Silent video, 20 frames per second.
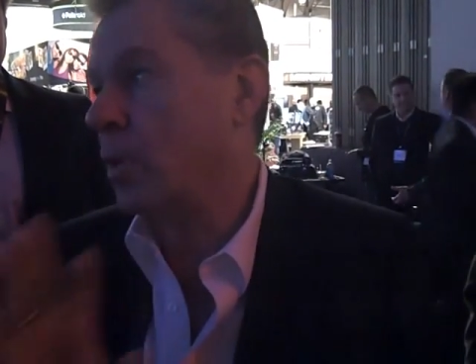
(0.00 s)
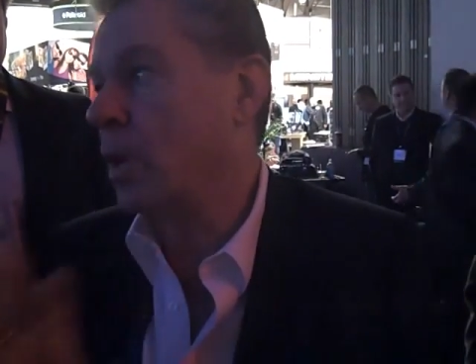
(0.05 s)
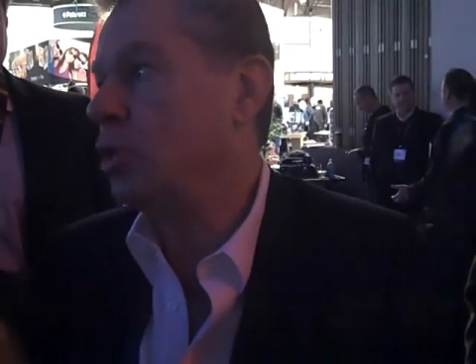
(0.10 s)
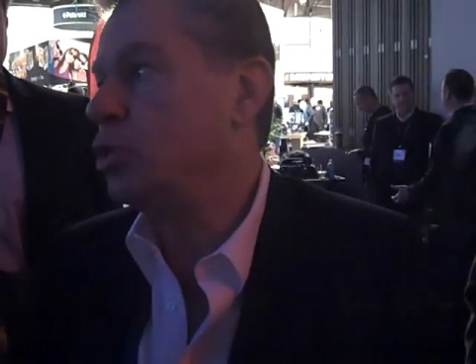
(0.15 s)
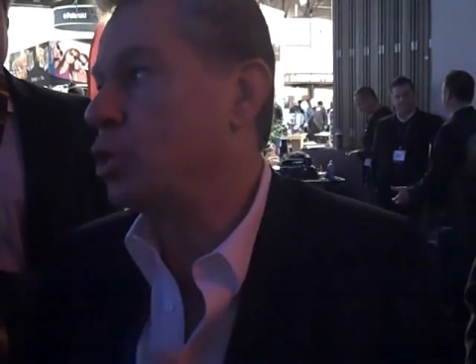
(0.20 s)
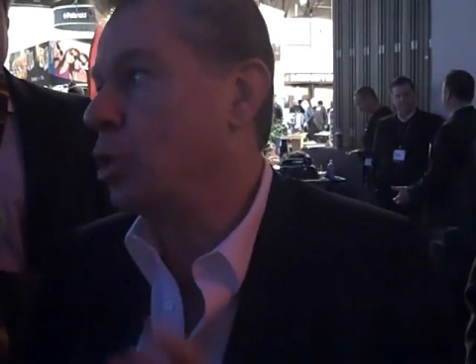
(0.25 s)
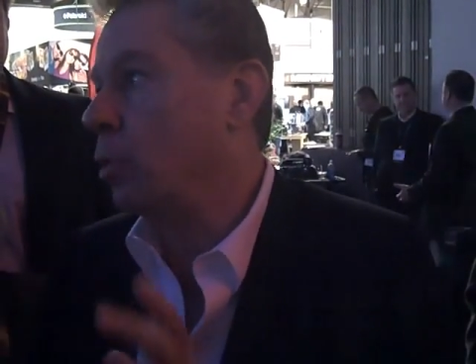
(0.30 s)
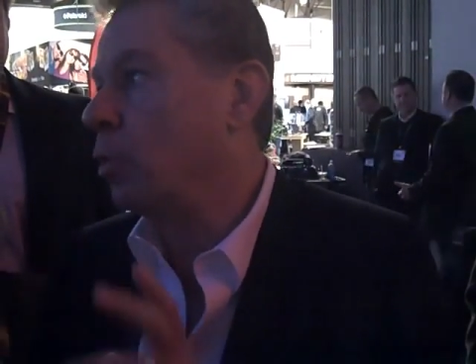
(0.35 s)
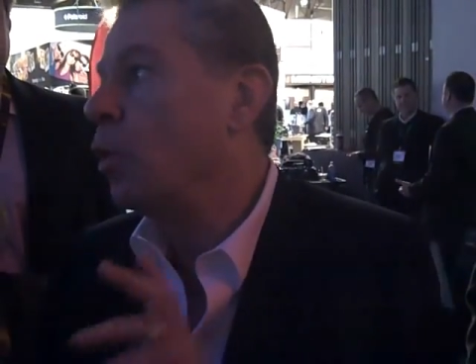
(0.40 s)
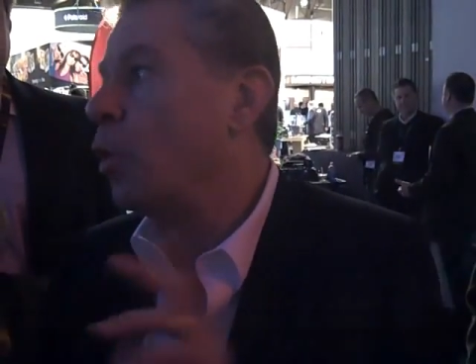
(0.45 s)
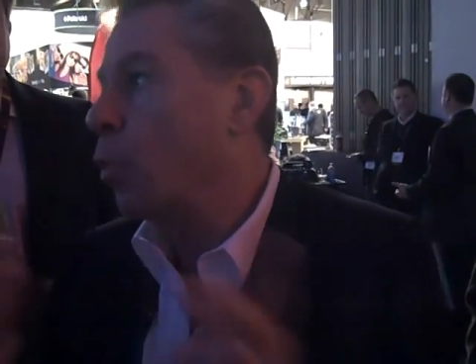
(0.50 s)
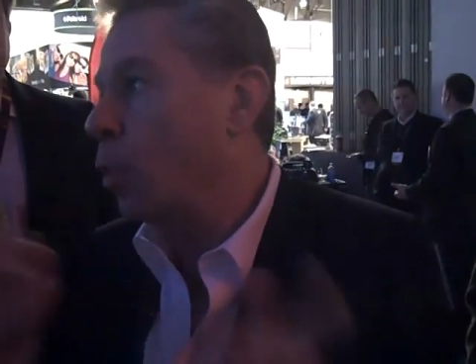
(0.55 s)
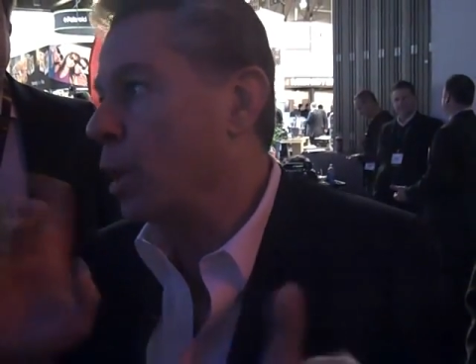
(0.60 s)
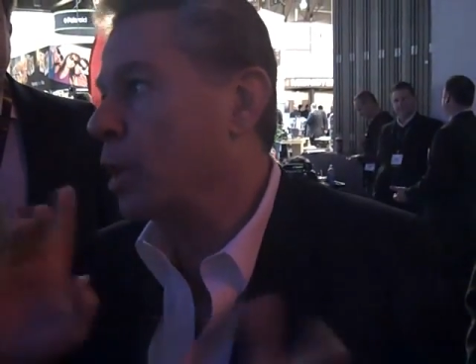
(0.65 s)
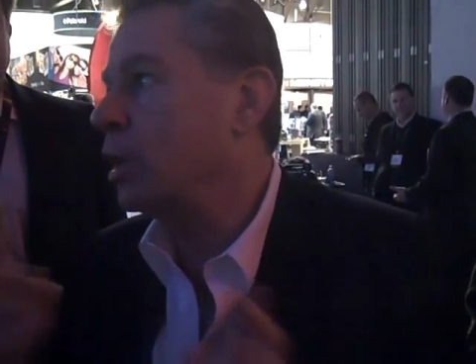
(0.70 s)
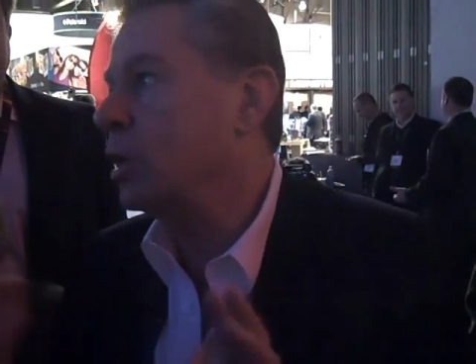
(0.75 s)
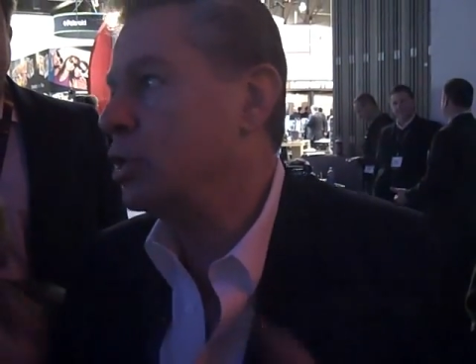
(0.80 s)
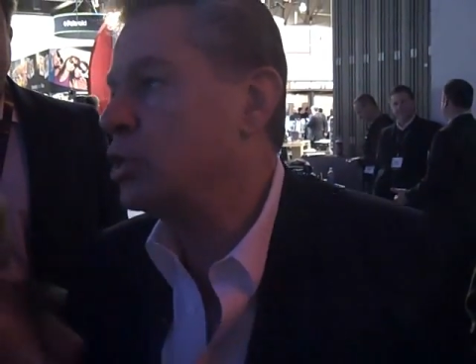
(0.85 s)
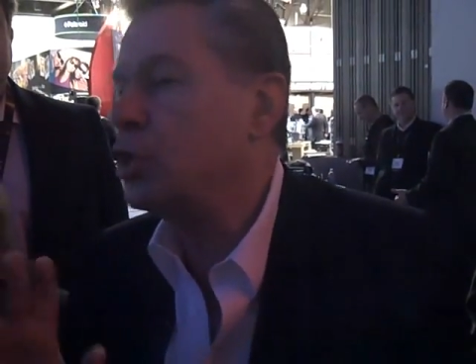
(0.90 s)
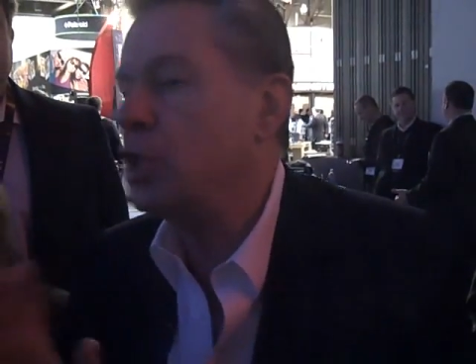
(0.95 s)
Okay, so
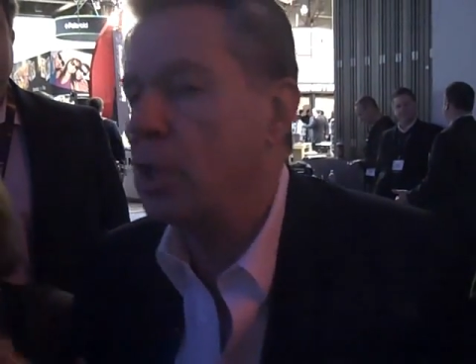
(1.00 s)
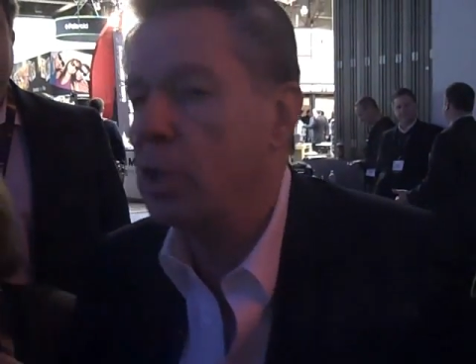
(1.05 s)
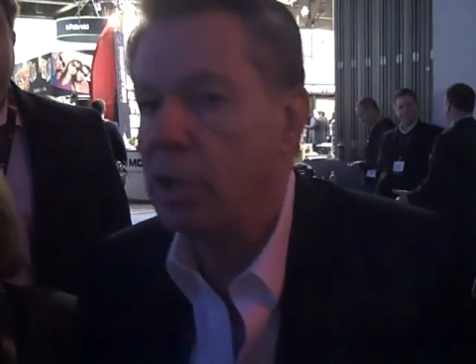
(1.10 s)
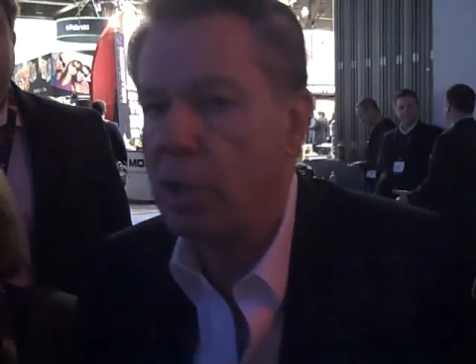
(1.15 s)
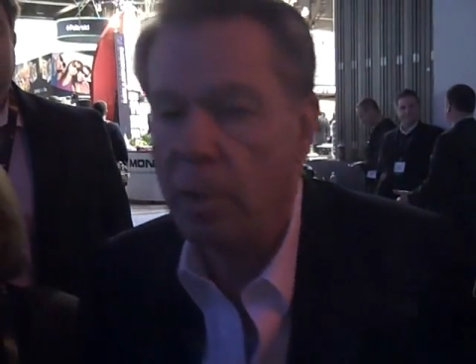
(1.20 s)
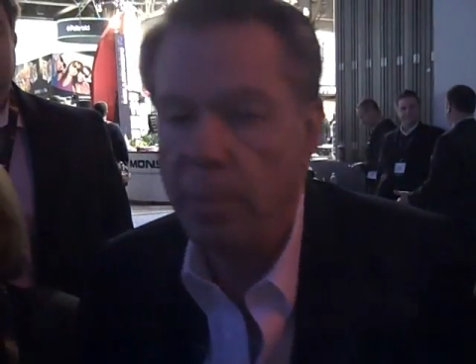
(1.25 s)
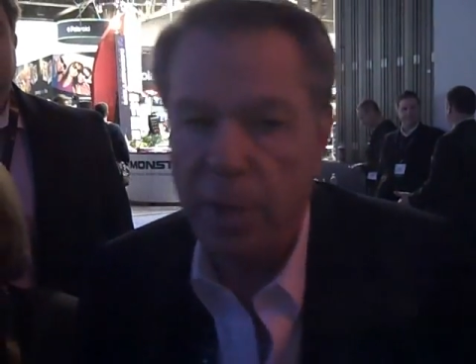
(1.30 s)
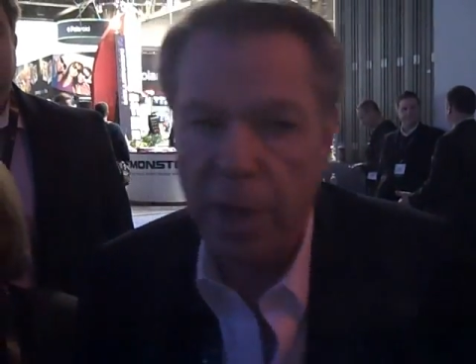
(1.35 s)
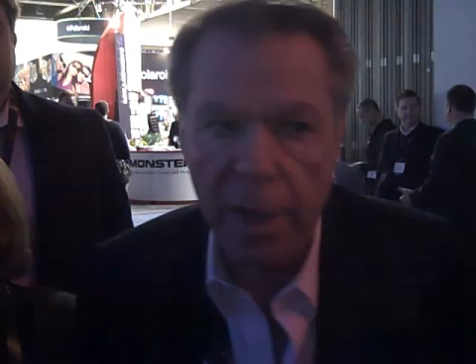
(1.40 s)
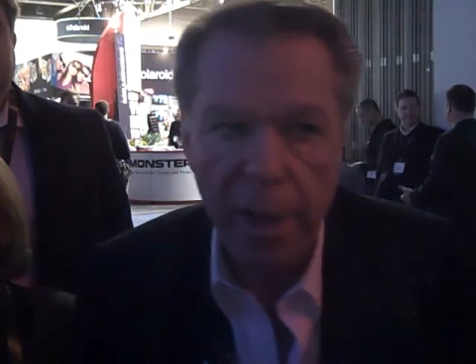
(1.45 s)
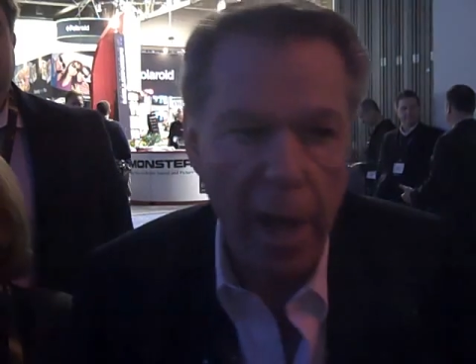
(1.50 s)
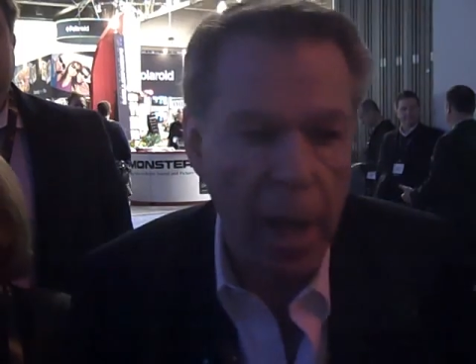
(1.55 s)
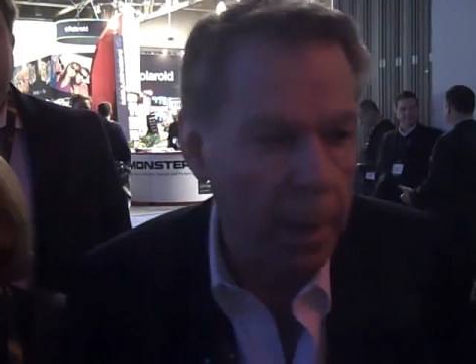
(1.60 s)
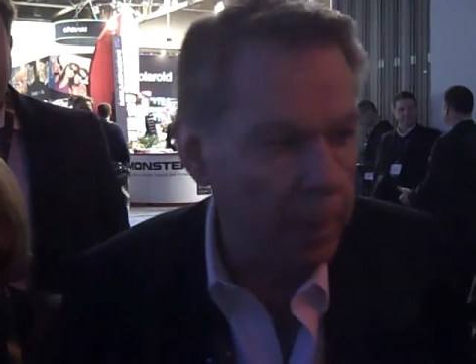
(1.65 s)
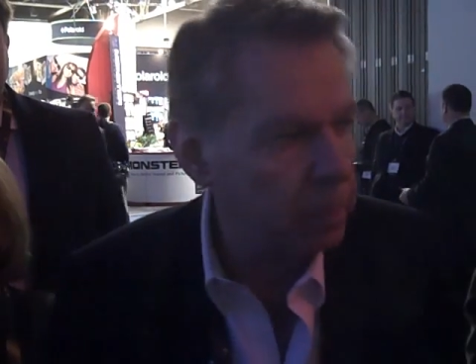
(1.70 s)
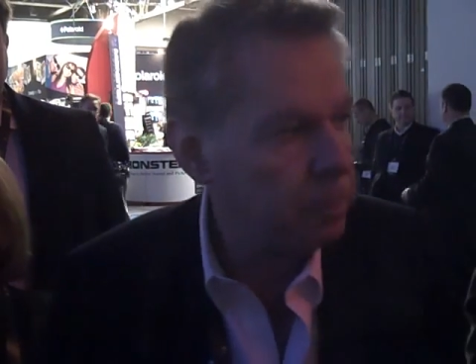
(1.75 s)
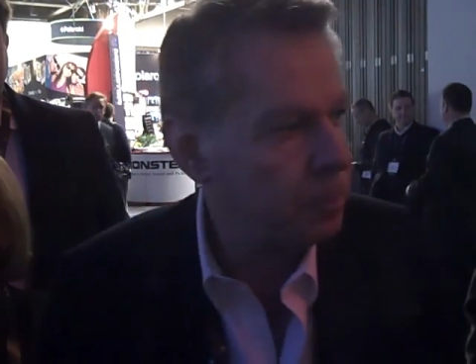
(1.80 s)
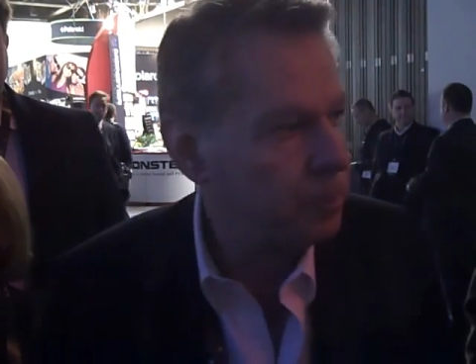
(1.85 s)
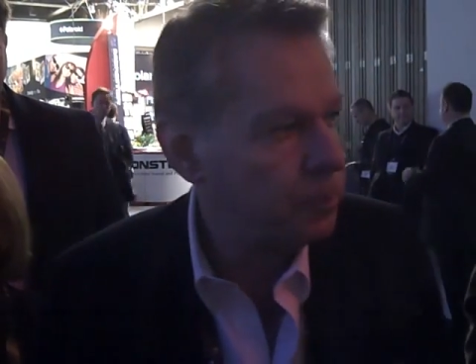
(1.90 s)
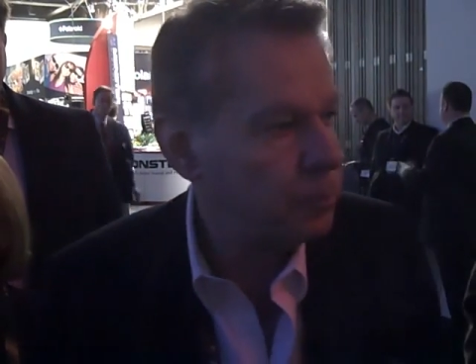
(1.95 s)
we're going to see a little bit of
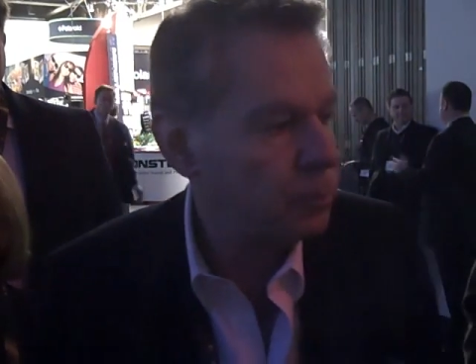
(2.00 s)
that.